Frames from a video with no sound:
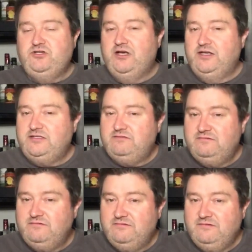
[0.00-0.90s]
just
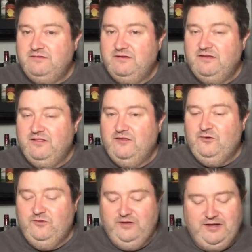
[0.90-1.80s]
a
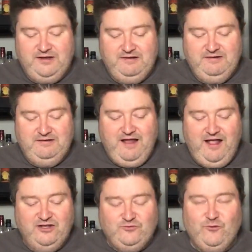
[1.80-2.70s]
little uh,
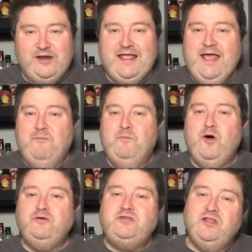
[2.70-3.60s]
knowledge for you.
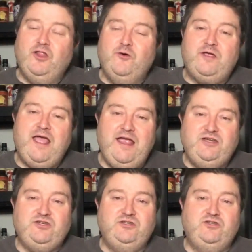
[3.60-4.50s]
Most of the
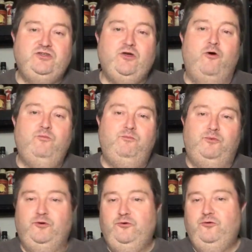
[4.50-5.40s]
locations don't
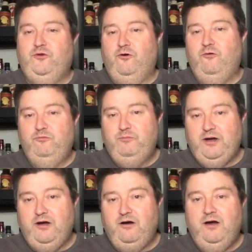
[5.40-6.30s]
brew their own
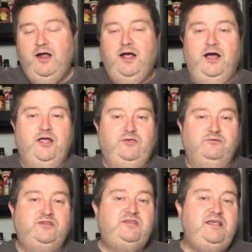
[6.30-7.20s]
beer. Uh,
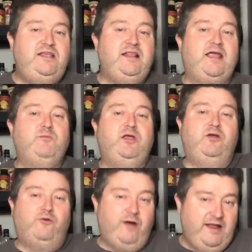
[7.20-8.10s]
you'll see like a
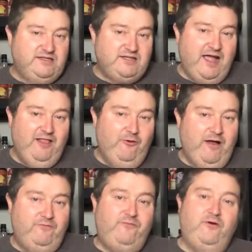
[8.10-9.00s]
big grain silo
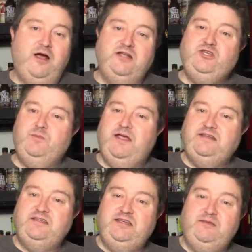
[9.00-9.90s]
out front. You may
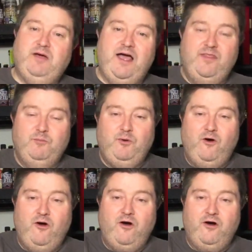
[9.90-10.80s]
see behind the
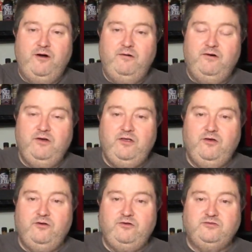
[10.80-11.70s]
bar, or, you
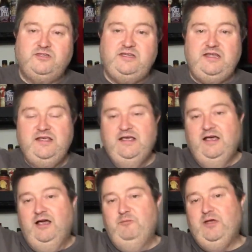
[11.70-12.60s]
know, you'll see
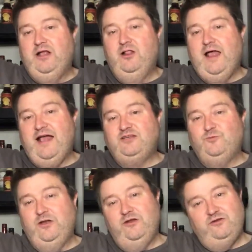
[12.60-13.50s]
a big glass
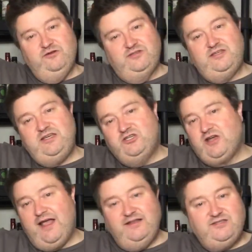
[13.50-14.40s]
window, and you'll see
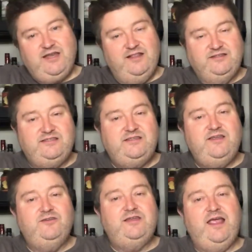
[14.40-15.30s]
giant stainless
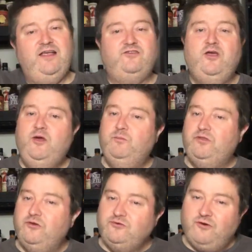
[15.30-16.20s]
steel tanks.
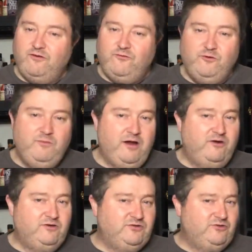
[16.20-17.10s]
But those aren't
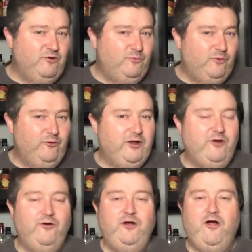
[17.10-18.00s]
fermenters. There's no brewing
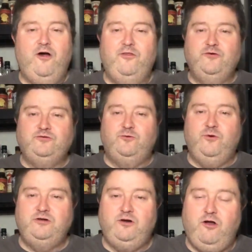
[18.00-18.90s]
going on. Those are
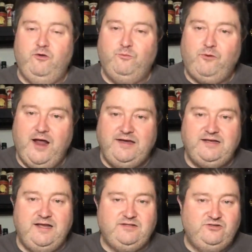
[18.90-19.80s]
what are called bright
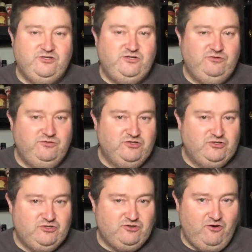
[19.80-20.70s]
tanks. They're just used to
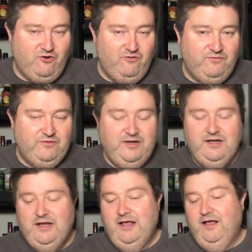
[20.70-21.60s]
serve
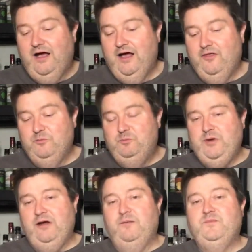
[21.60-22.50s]
Uh, the
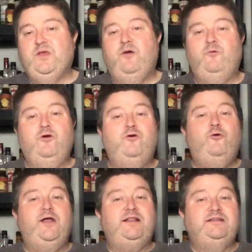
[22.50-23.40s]
beer. Real
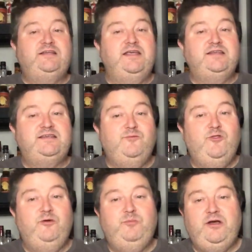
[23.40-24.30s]
quick, let's get to some of
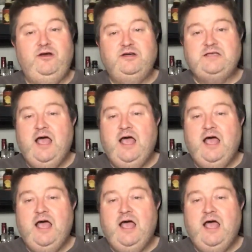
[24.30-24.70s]
their beers.